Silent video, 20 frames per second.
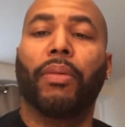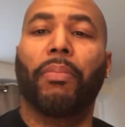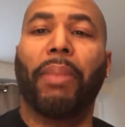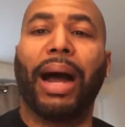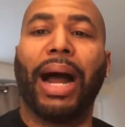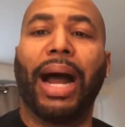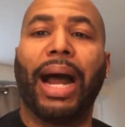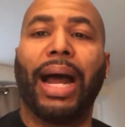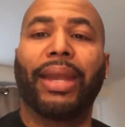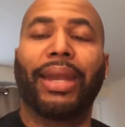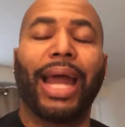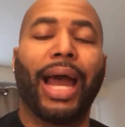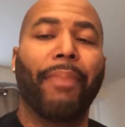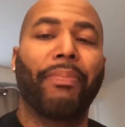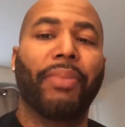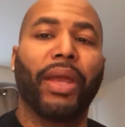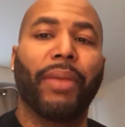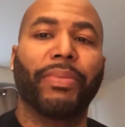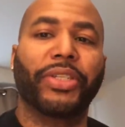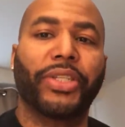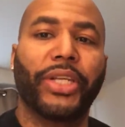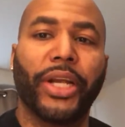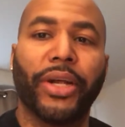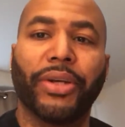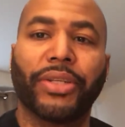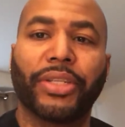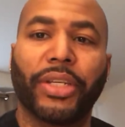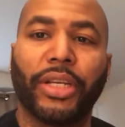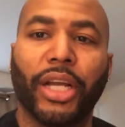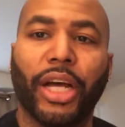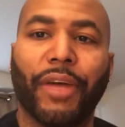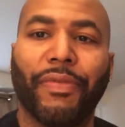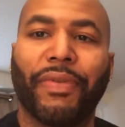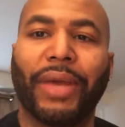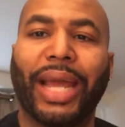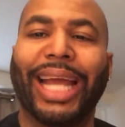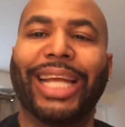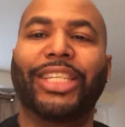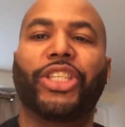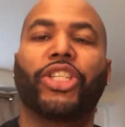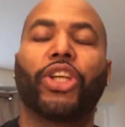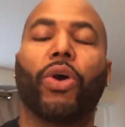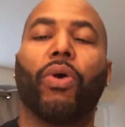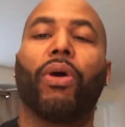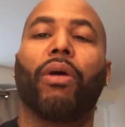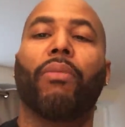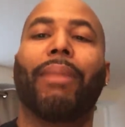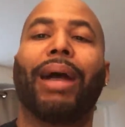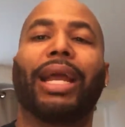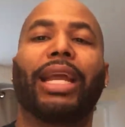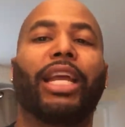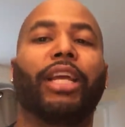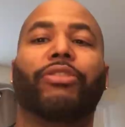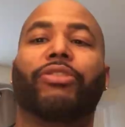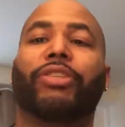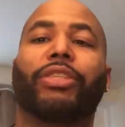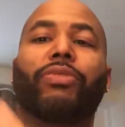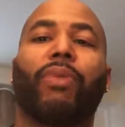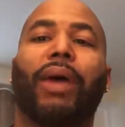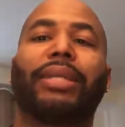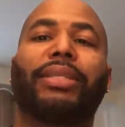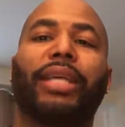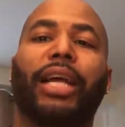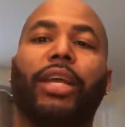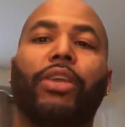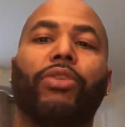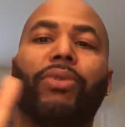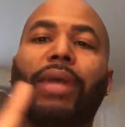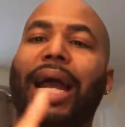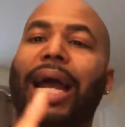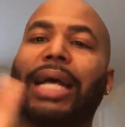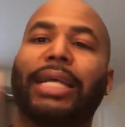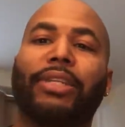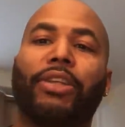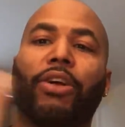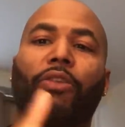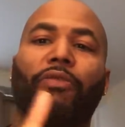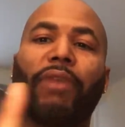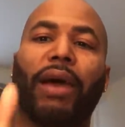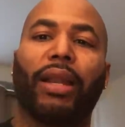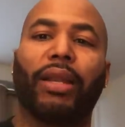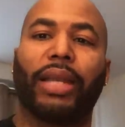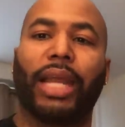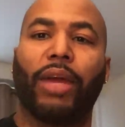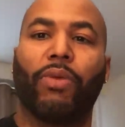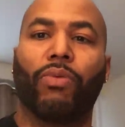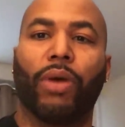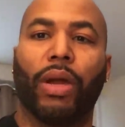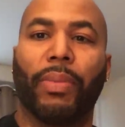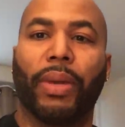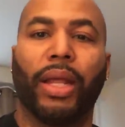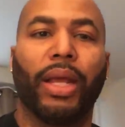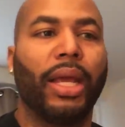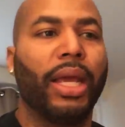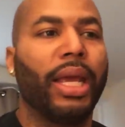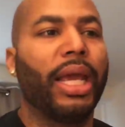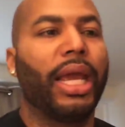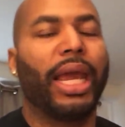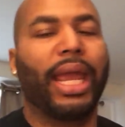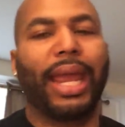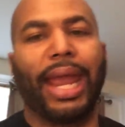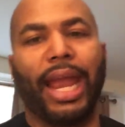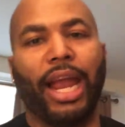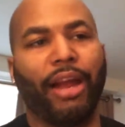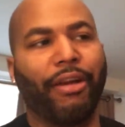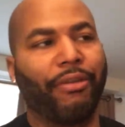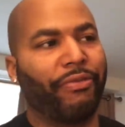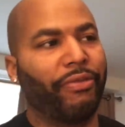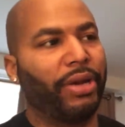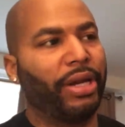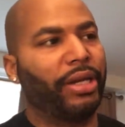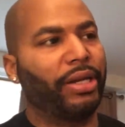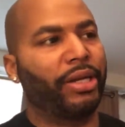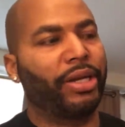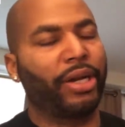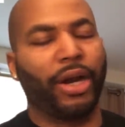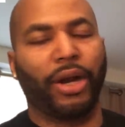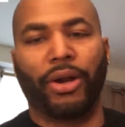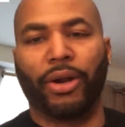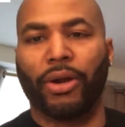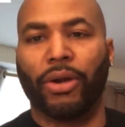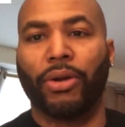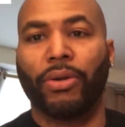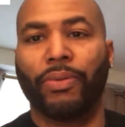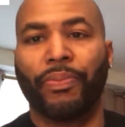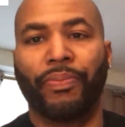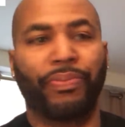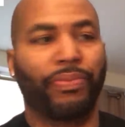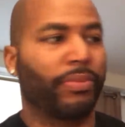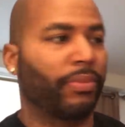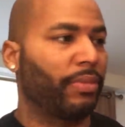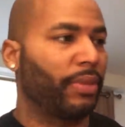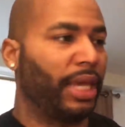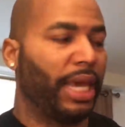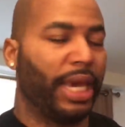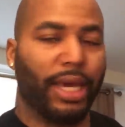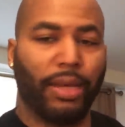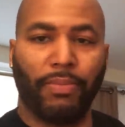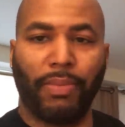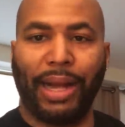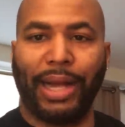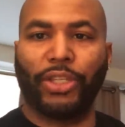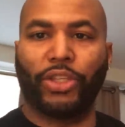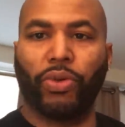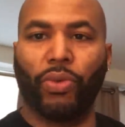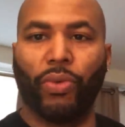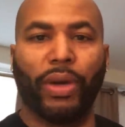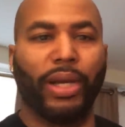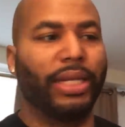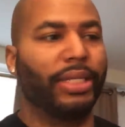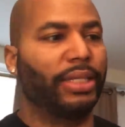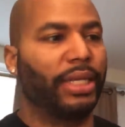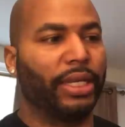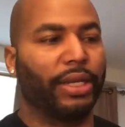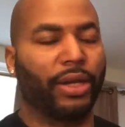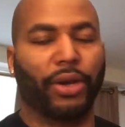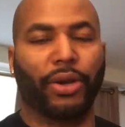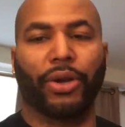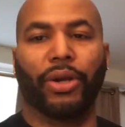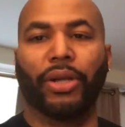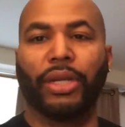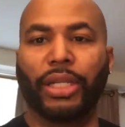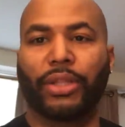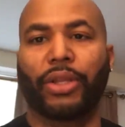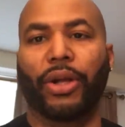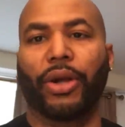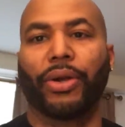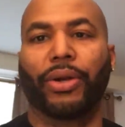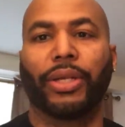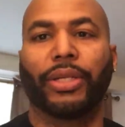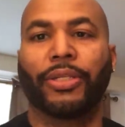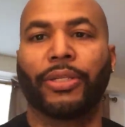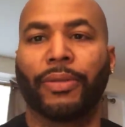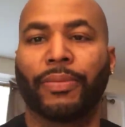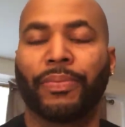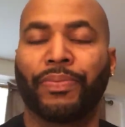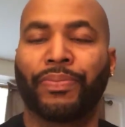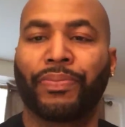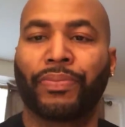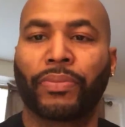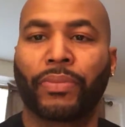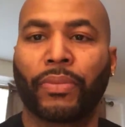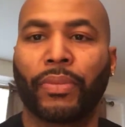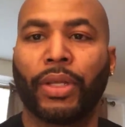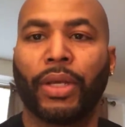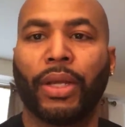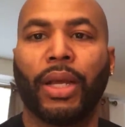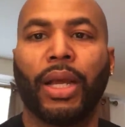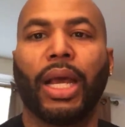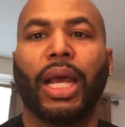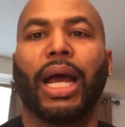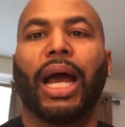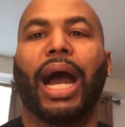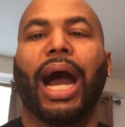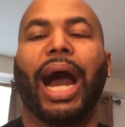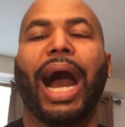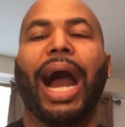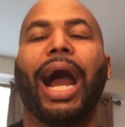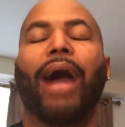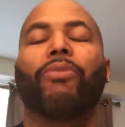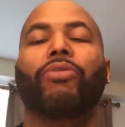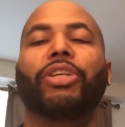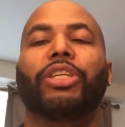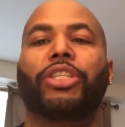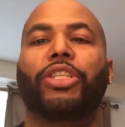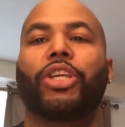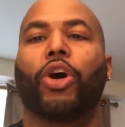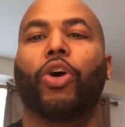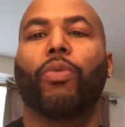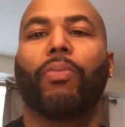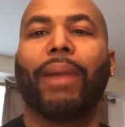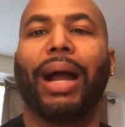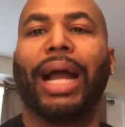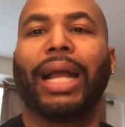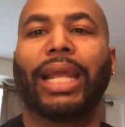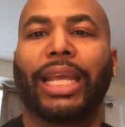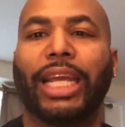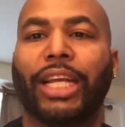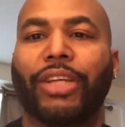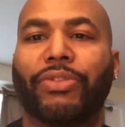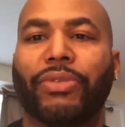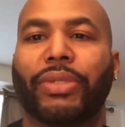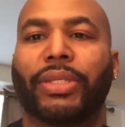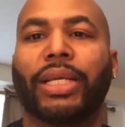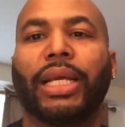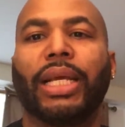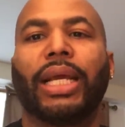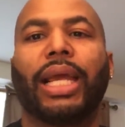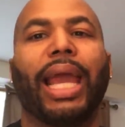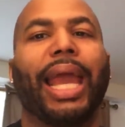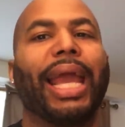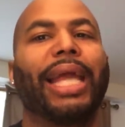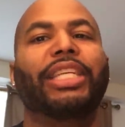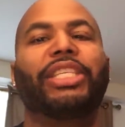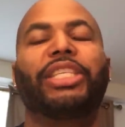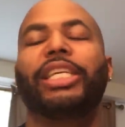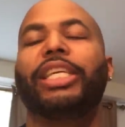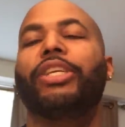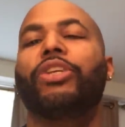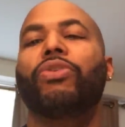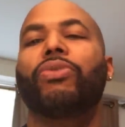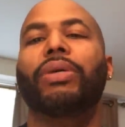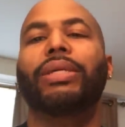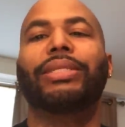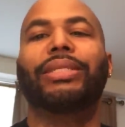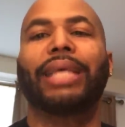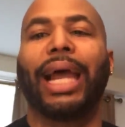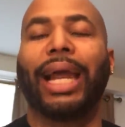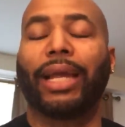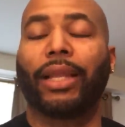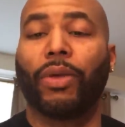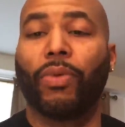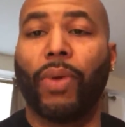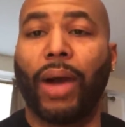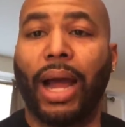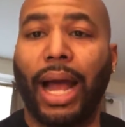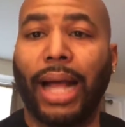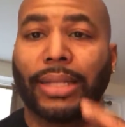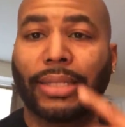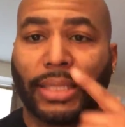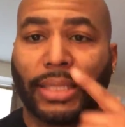by not being mysterious enough and showing my interest. That's is why I tell you guys don't validate women. Every girl in my 20s and early 30s, I would show my interest and she knew exactly where I